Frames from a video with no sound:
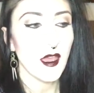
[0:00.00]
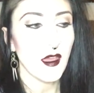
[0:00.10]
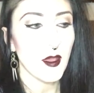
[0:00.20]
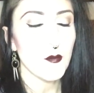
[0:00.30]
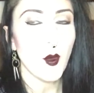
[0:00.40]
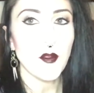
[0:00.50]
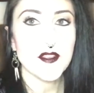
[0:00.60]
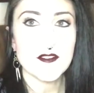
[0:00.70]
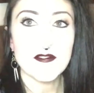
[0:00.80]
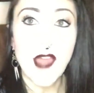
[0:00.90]
Uh,
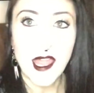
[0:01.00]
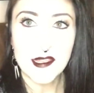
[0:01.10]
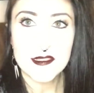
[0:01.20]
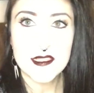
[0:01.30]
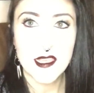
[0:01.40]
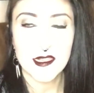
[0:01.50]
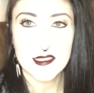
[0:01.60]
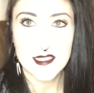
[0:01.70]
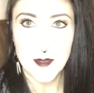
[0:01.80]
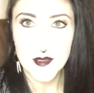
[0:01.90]
both defiance and
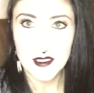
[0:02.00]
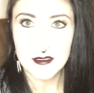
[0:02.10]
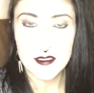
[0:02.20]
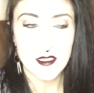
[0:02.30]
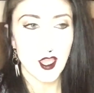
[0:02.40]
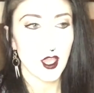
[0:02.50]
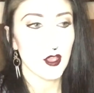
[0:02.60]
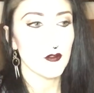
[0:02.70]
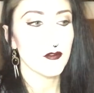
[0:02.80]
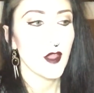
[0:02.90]
acceptance,
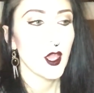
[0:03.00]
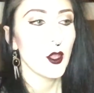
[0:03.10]
of